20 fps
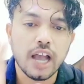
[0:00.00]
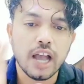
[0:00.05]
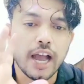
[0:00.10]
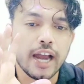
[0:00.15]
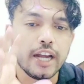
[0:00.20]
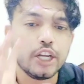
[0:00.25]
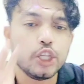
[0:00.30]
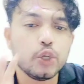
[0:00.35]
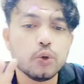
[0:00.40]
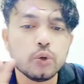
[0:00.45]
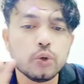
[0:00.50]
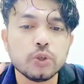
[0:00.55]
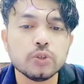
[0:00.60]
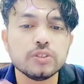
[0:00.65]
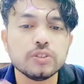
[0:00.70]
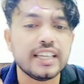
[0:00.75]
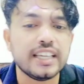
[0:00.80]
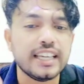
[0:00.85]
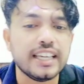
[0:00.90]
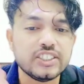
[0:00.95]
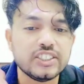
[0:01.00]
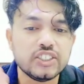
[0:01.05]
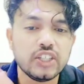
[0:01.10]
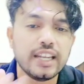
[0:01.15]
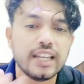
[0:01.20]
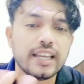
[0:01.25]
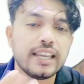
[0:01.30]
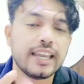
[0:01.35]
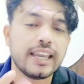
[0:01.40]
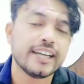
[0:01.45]
and you could
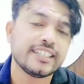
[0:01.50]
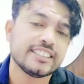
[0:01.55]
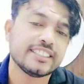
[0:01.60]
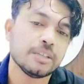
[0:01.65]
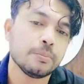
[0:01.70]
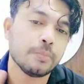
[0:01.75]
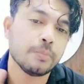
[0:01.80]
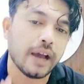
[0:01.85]
easily get some